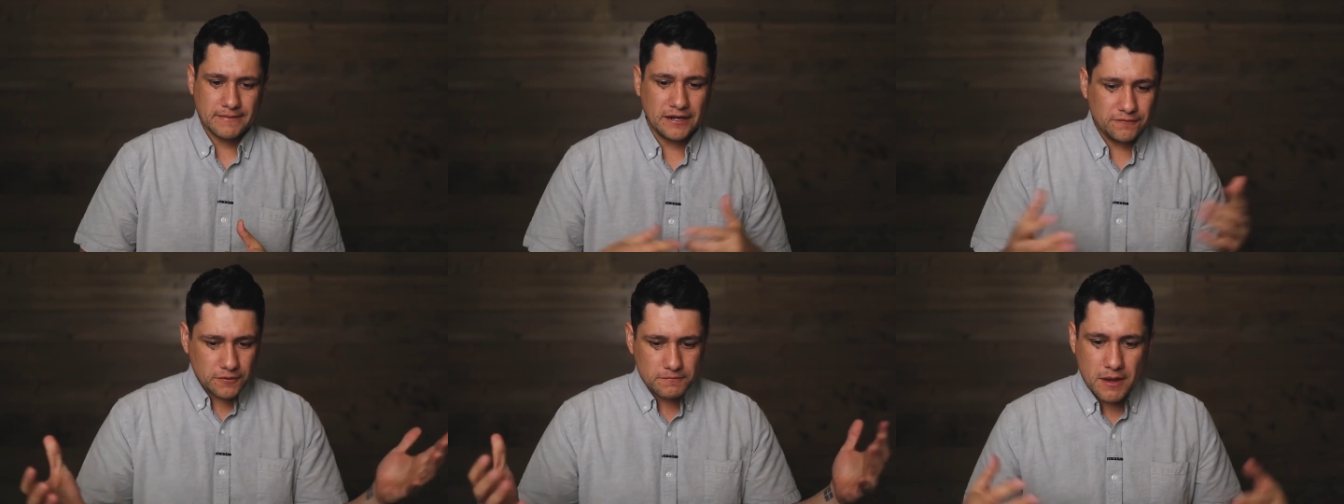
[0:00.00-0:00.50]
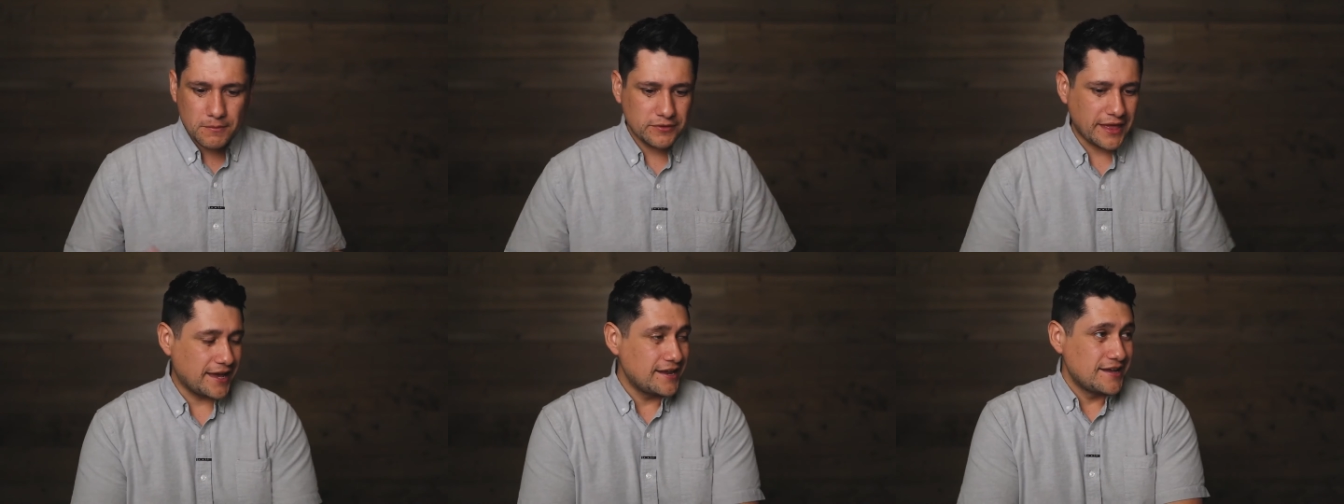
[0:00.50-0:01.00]
And if you remember
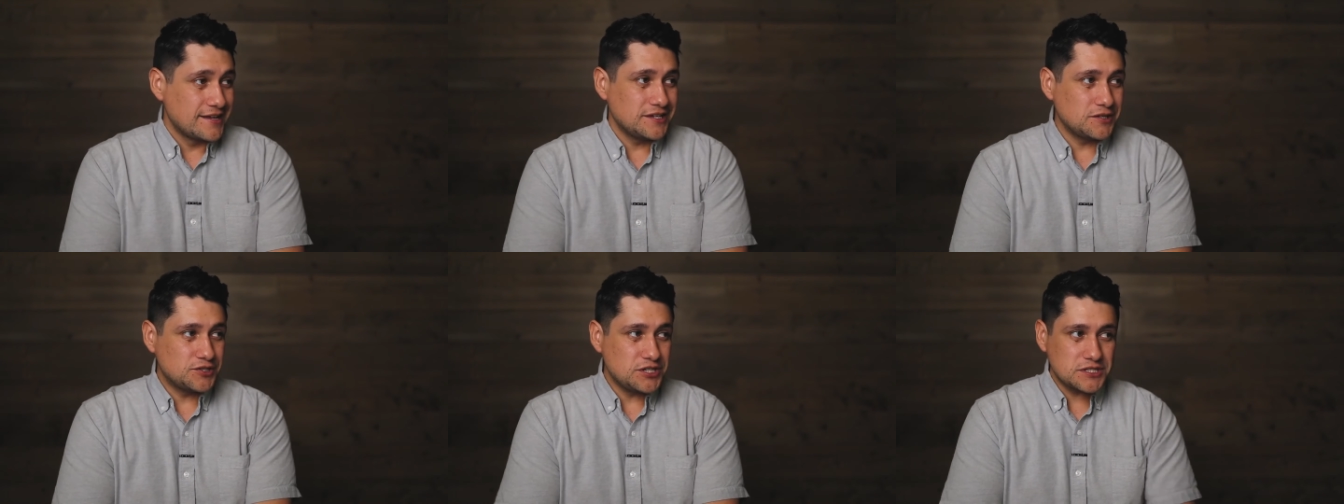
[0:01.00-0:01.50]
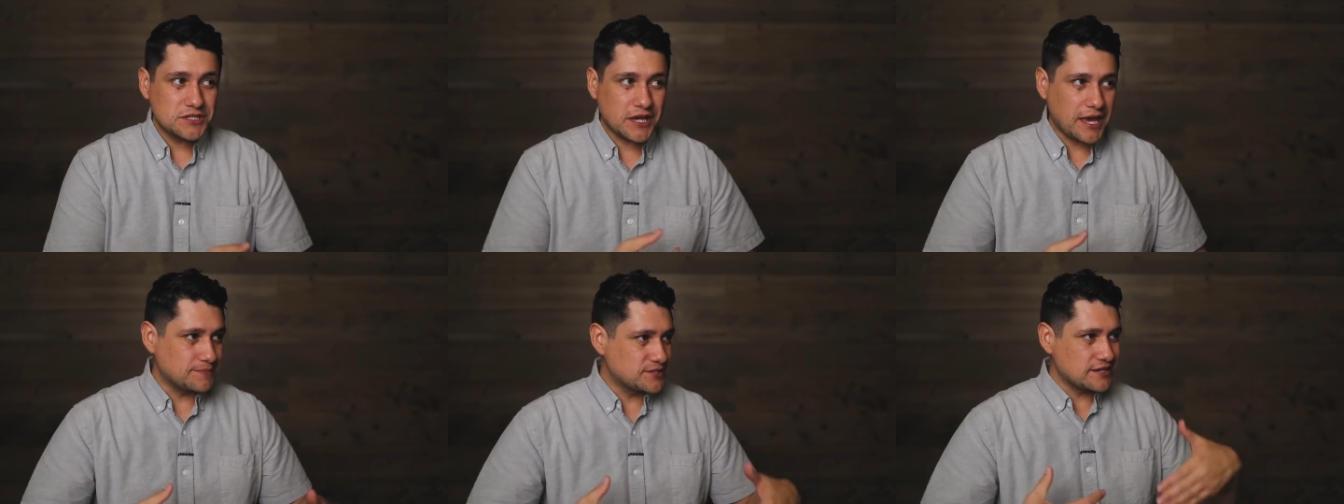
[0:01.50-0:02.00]
that, Jesus
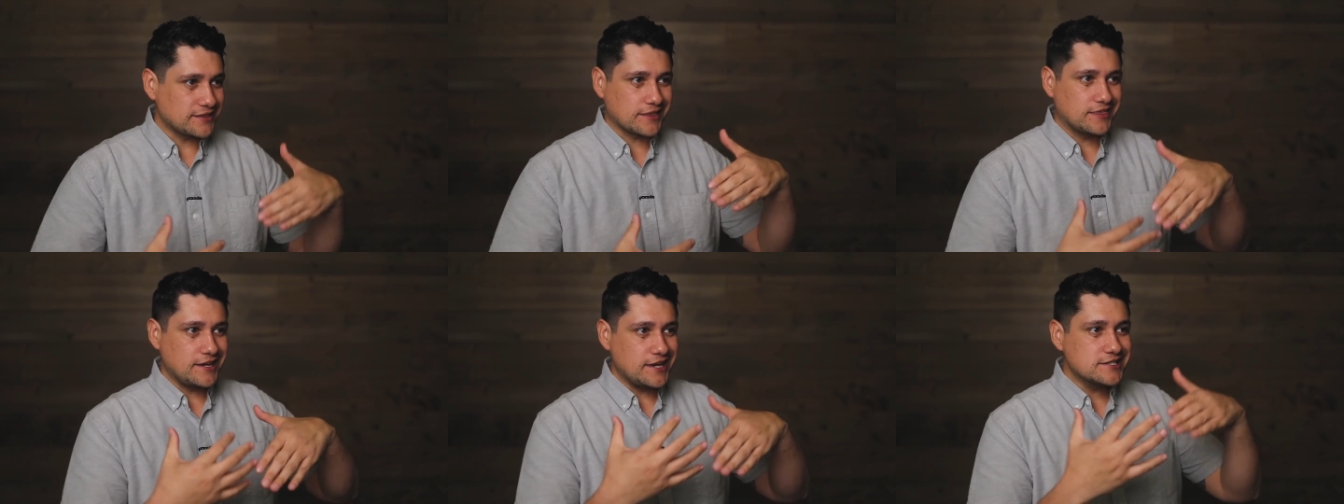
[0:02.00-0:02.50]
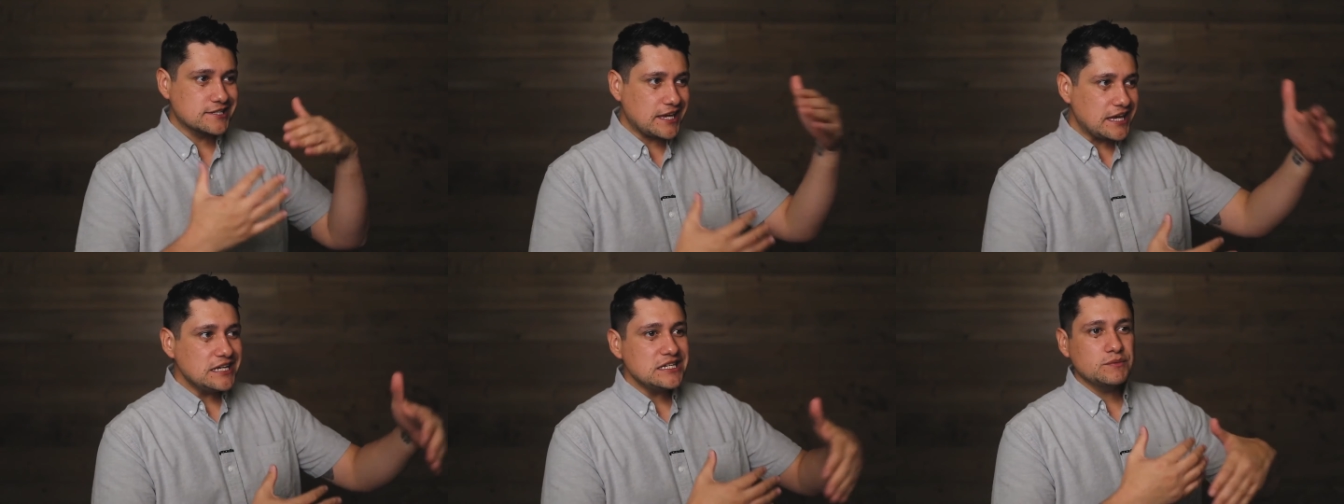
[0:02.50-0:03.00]
kept saying like that his
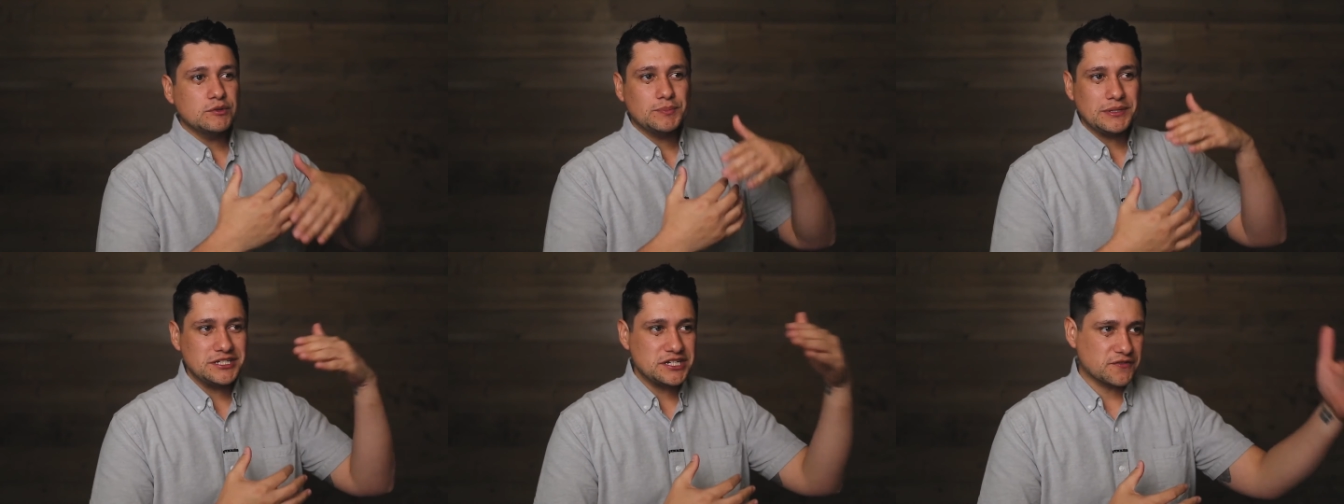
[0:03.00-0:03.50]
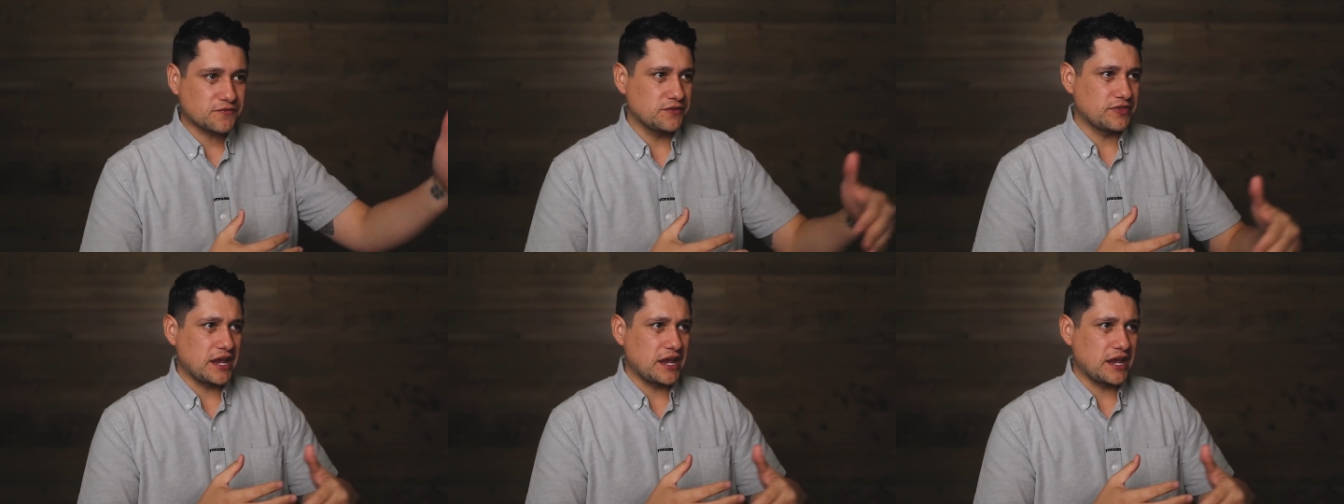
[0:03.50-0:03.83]
kingdom would be different,